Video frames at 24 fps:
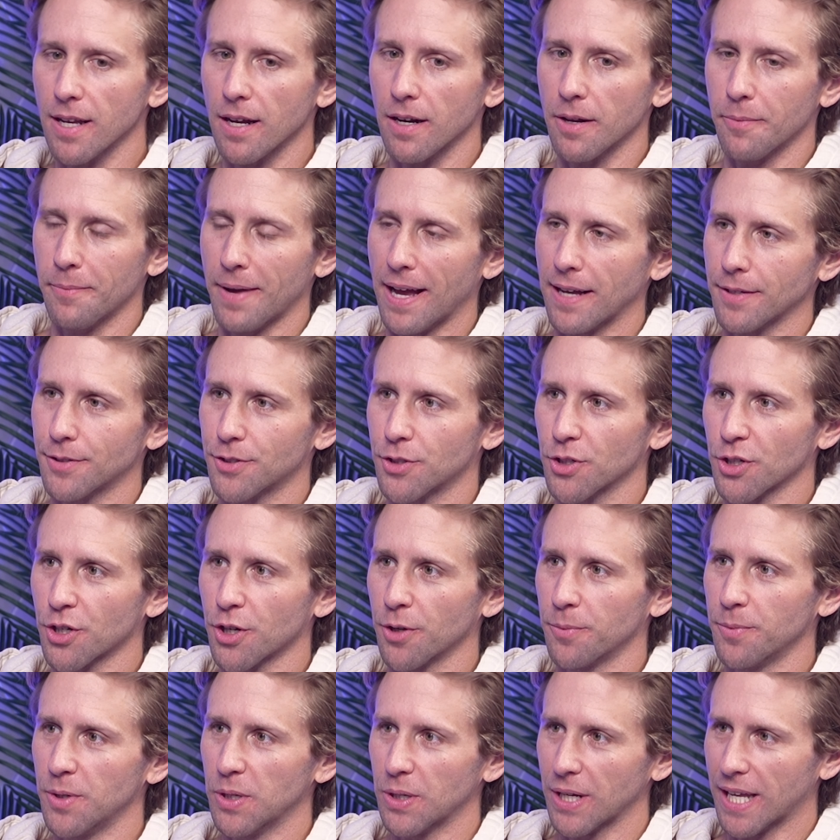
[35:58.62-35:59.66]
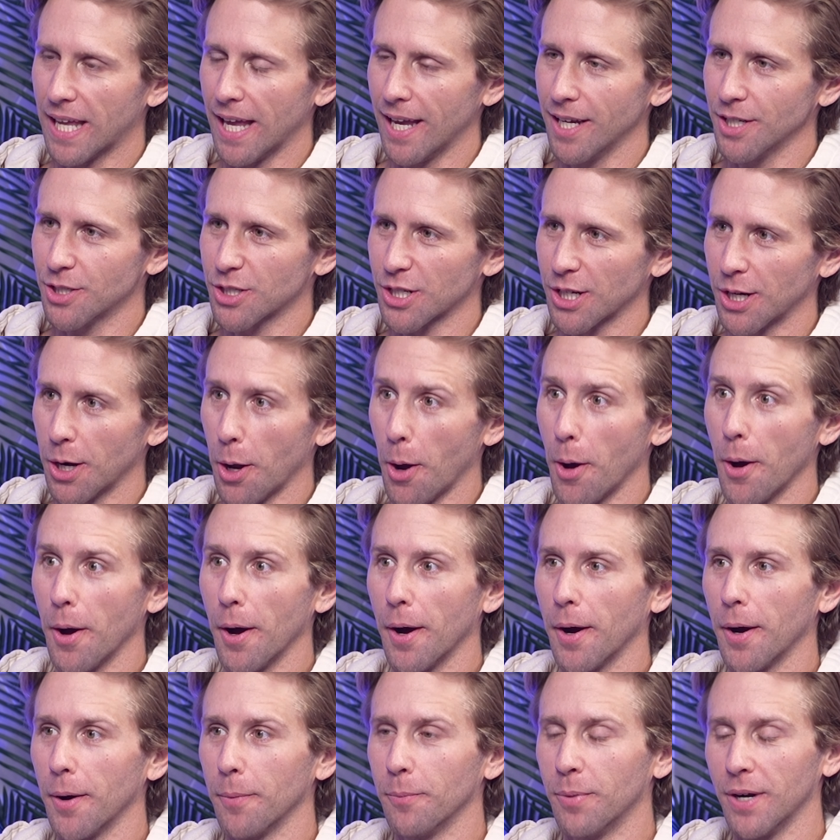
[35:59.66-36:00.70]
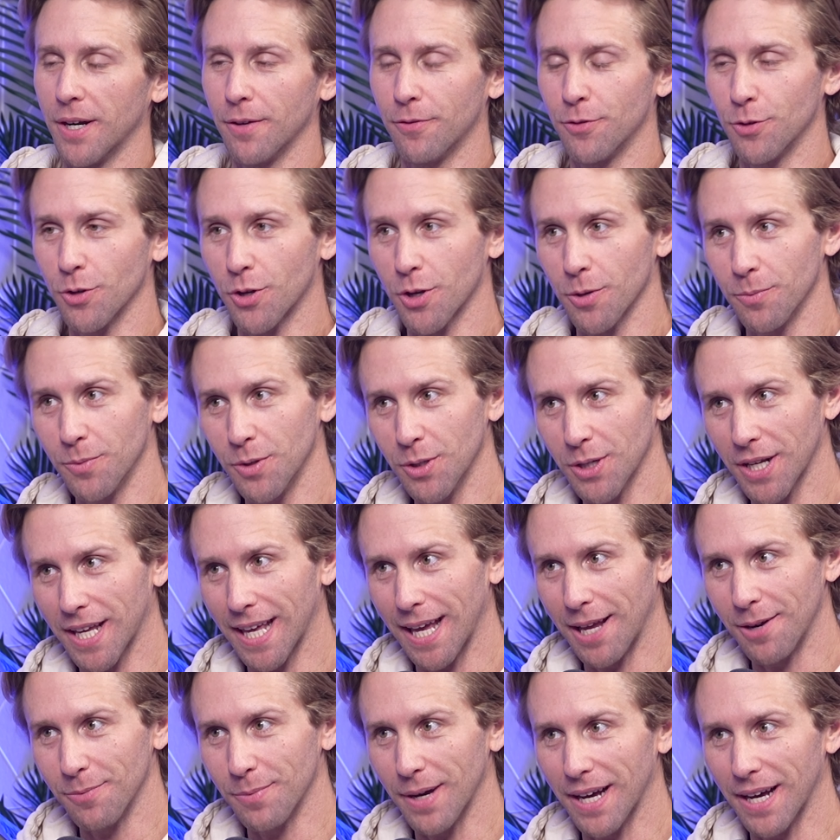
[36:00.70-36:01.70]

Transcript: how to master communication. But if you communicate